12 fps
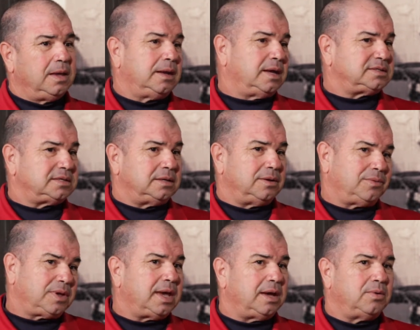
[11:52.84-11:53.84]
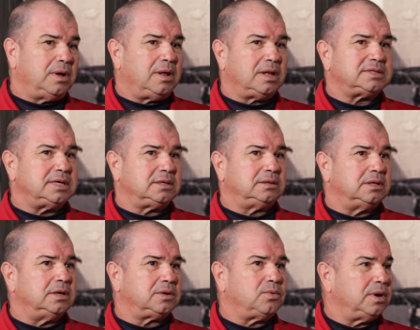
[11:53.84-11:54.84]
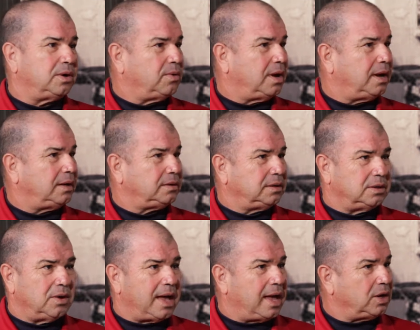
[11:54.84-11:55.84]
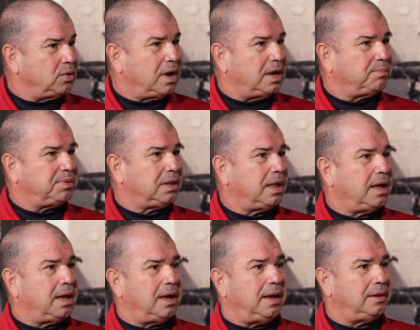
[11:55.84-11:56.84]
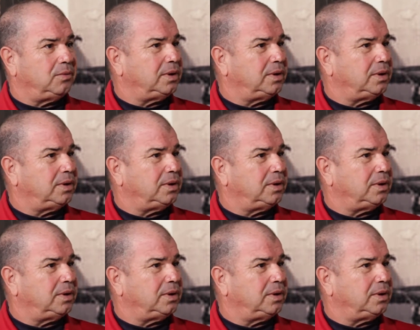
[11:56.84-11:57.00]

And I said, "Okay, well, I'll take a look. Where do I, how do I apply?